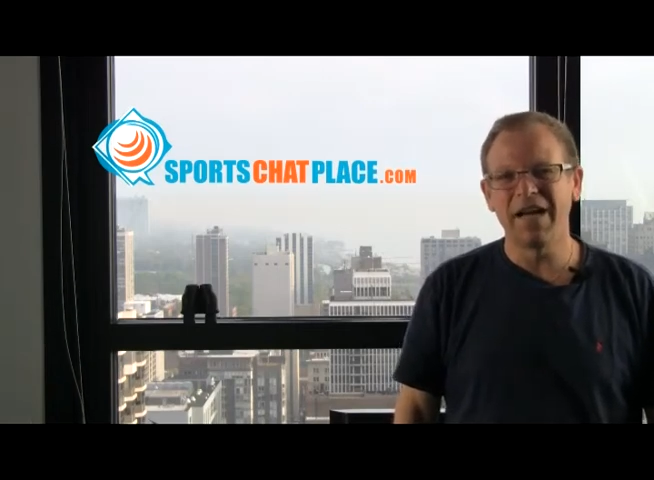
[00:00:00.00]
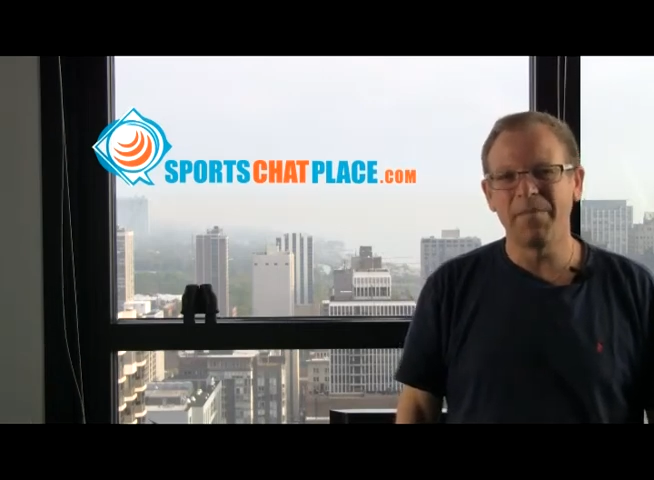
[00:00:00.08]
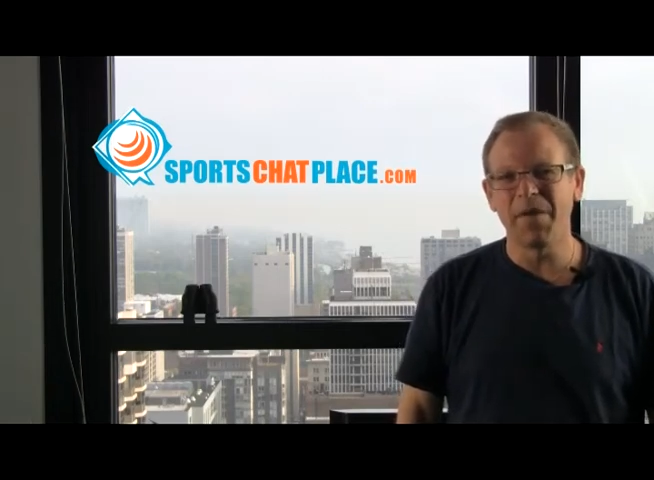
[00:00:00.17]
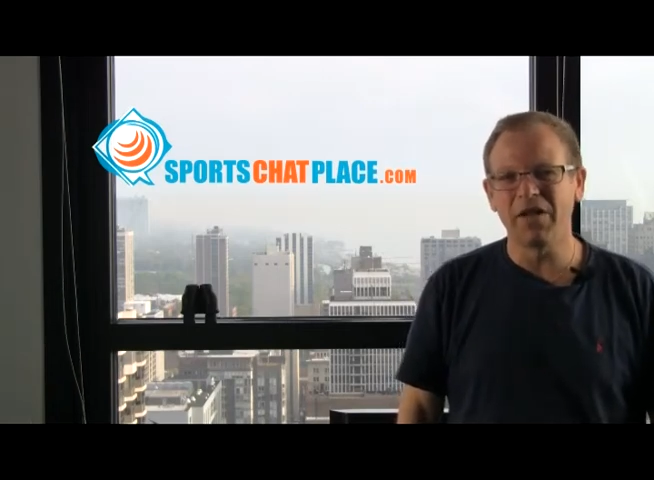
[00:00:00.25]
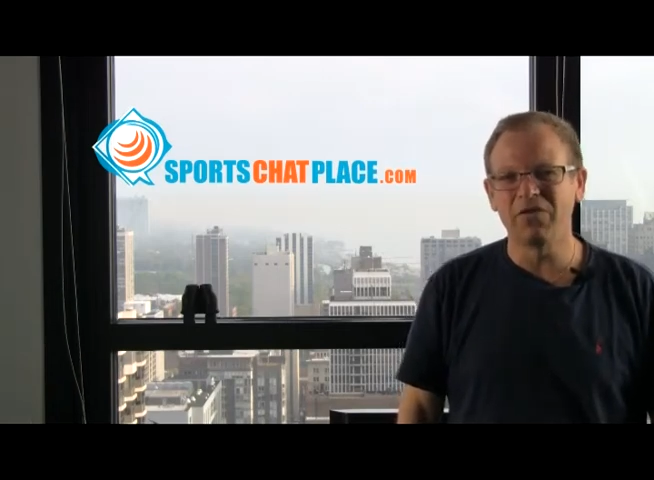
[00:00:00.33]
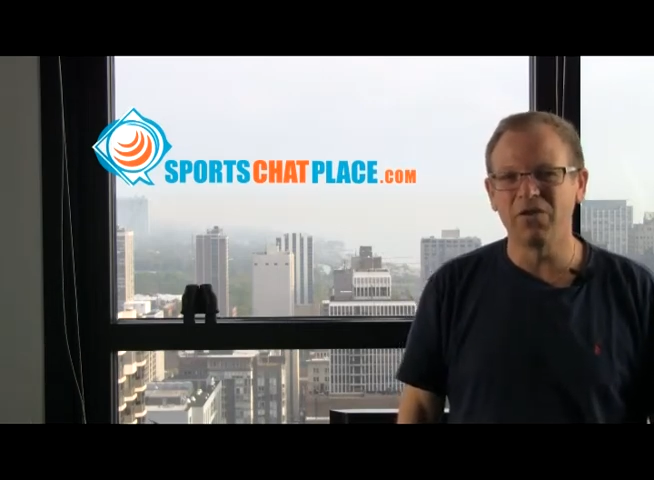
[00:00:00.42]

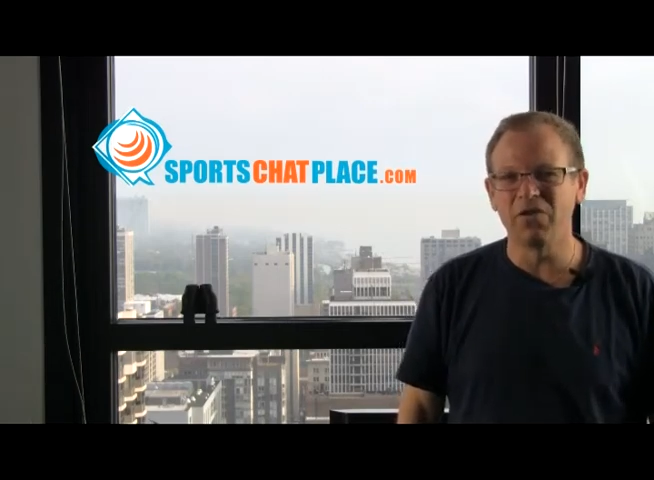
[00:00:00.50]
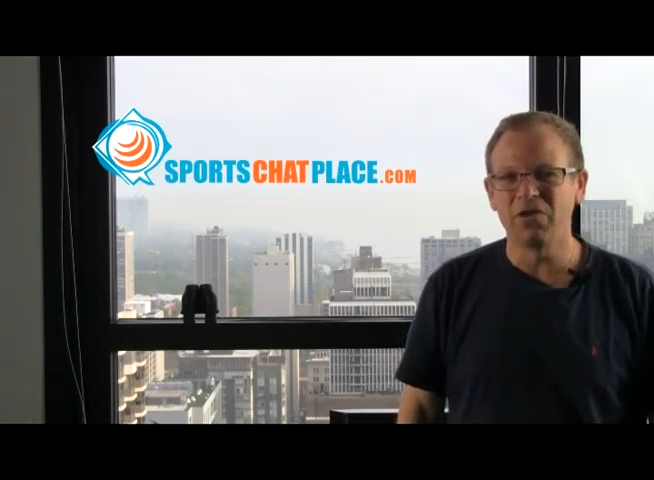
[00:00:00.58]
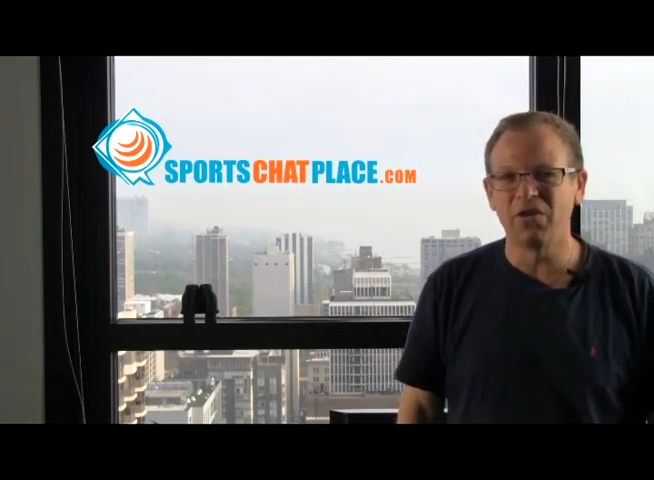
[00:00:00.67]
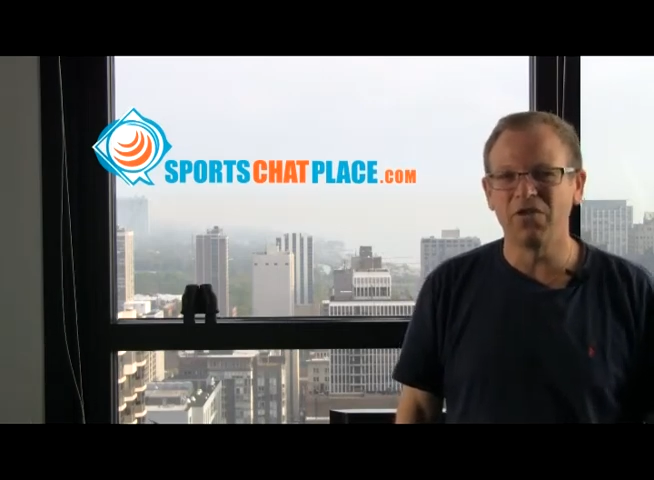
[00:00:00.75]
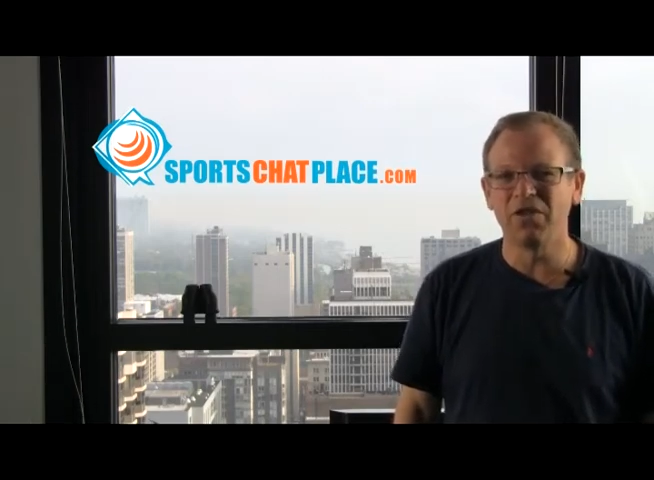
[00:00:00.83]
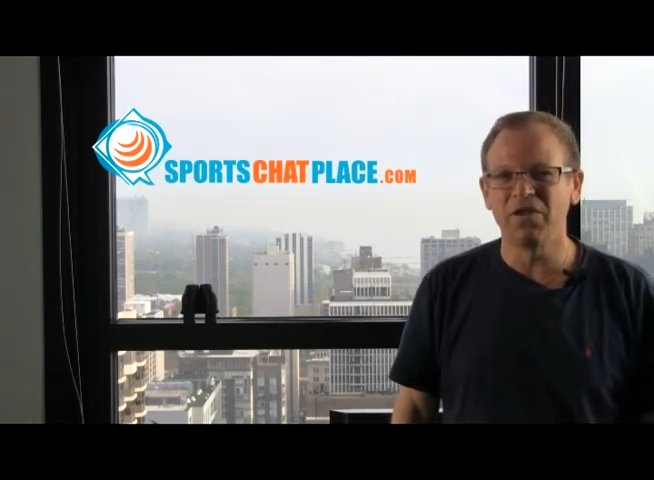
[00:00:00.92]
I'm not so
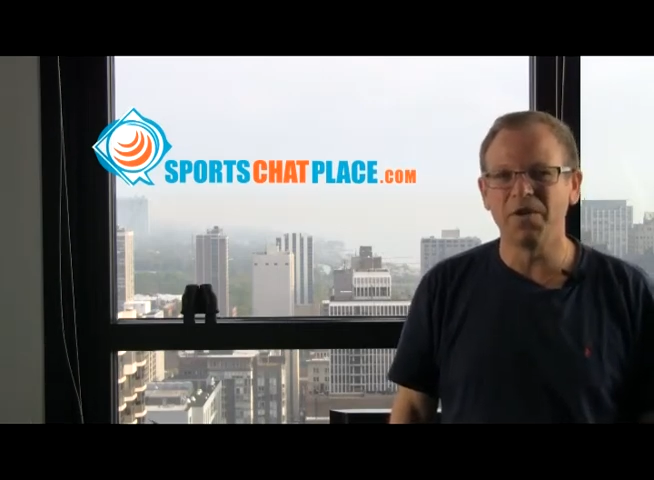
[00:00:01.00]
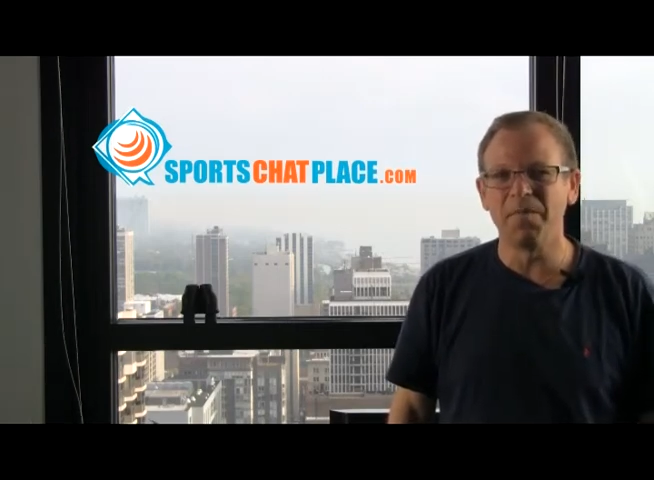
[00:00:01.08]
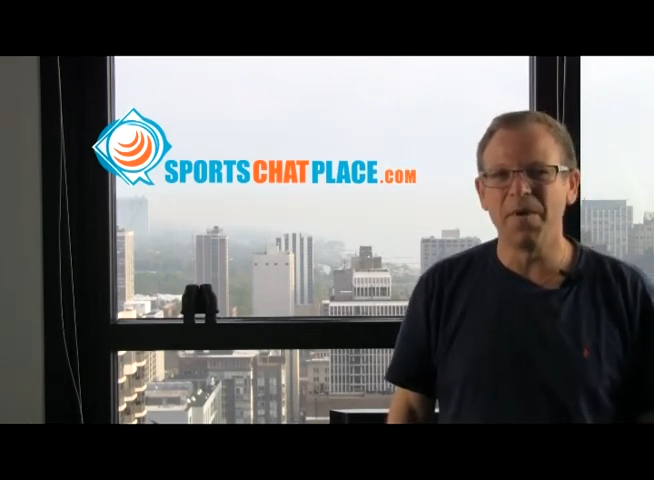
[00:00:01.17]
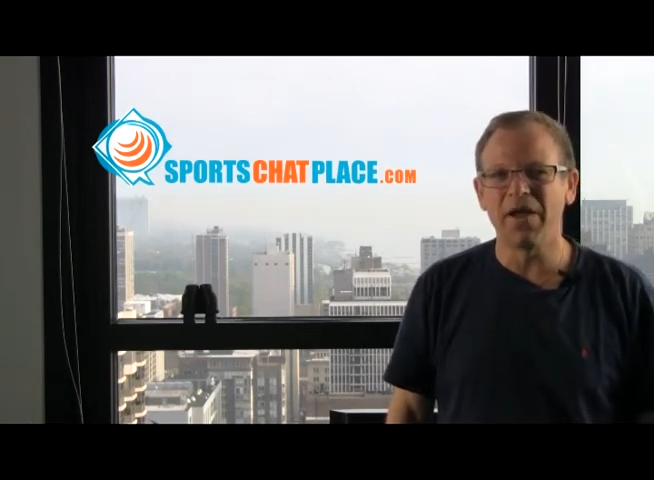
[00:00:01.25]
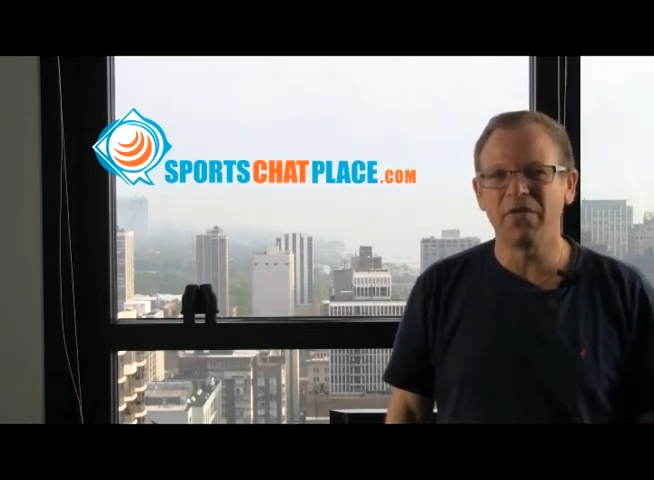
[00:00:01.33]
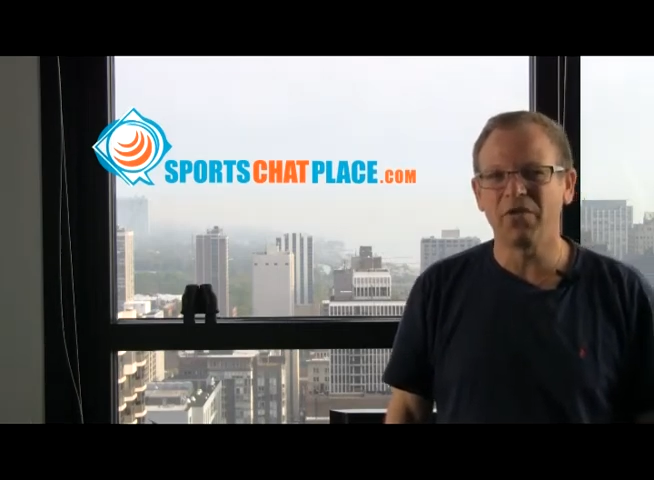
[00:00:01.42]
sure that the
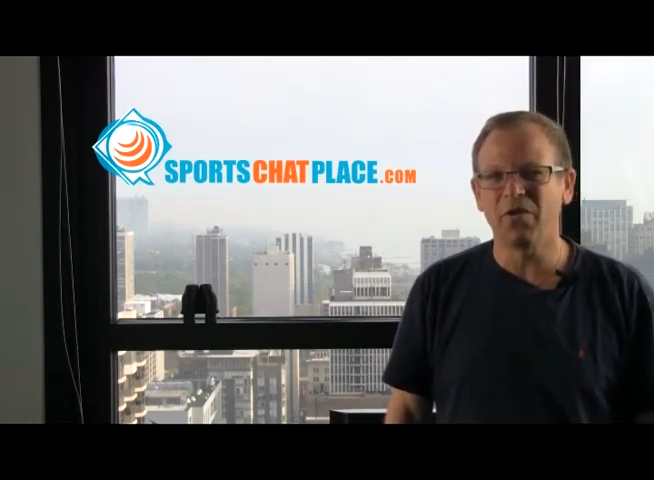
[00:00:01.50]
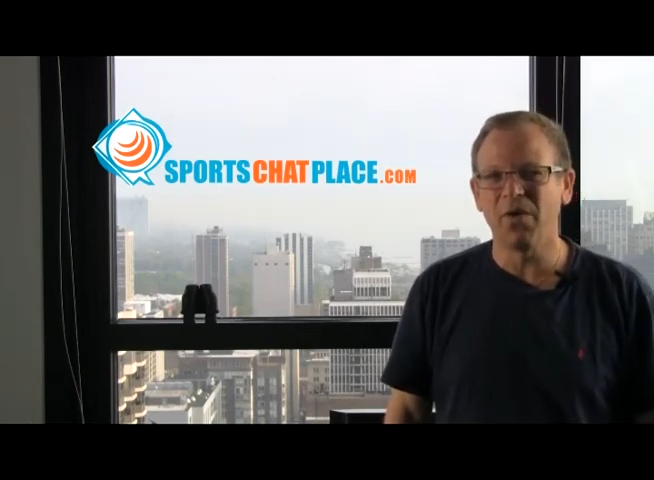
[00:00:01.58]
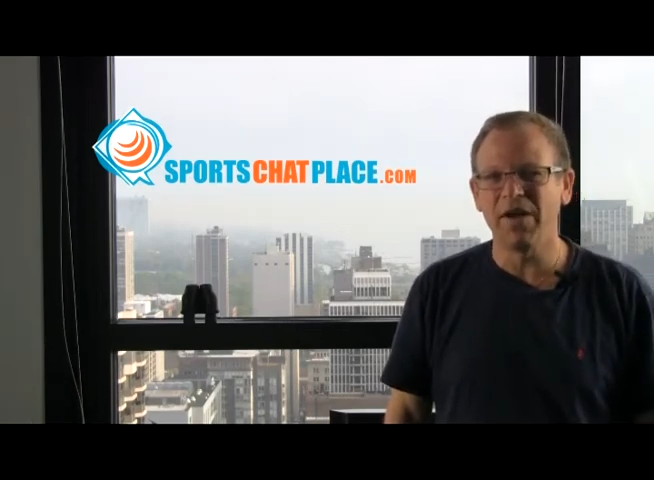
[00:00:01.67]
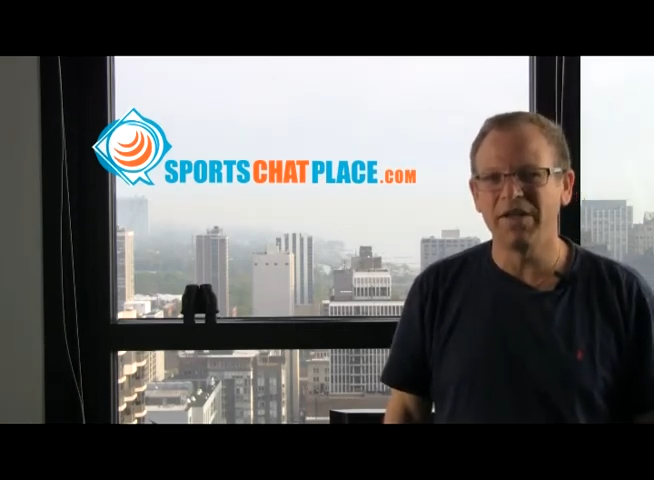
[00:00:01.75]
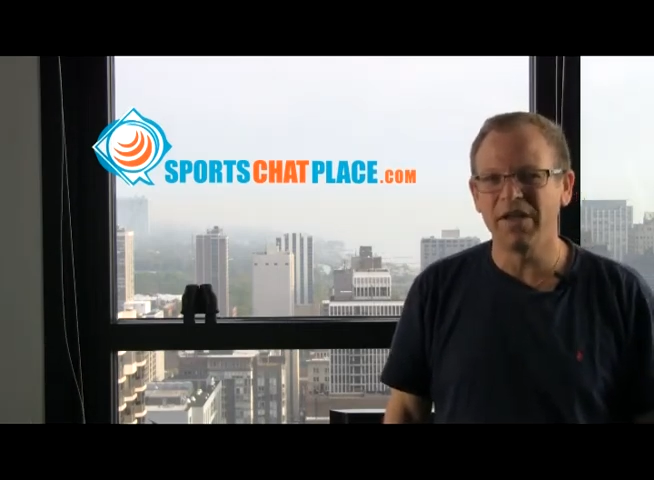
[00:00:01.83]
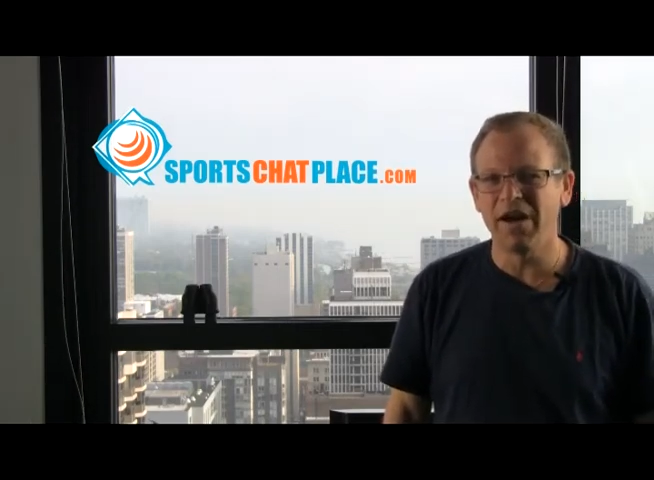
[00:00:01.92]
Mets are
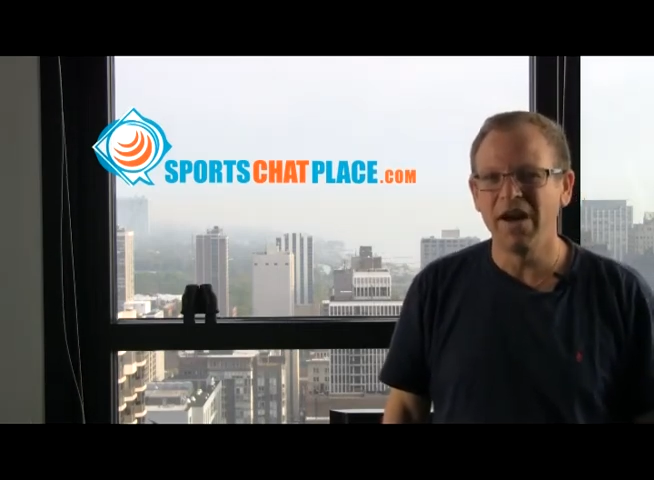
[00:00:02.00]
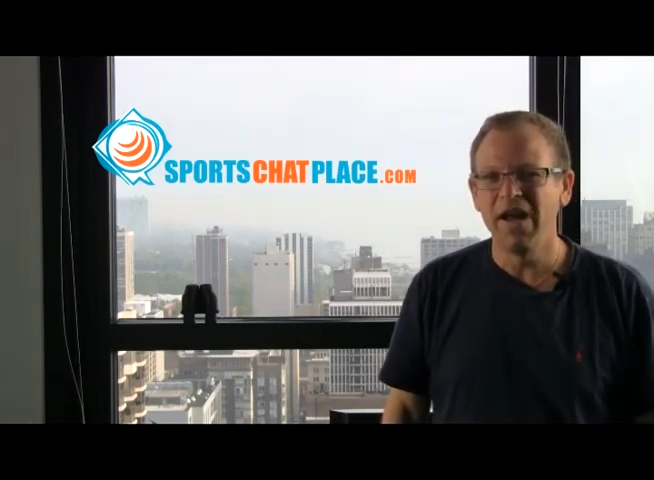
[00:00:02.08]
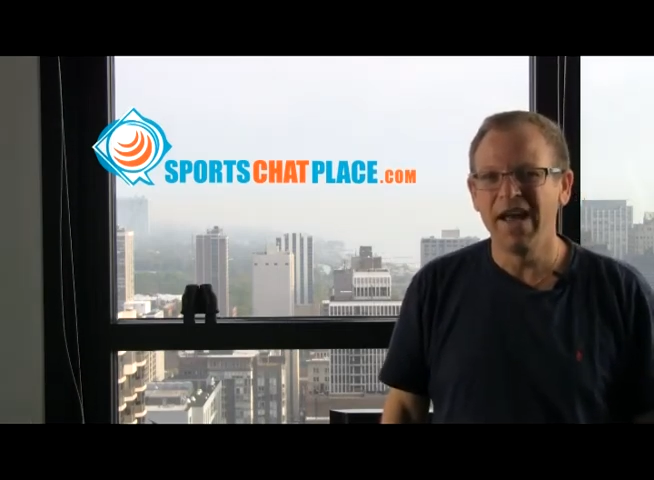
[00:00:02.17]
quite there.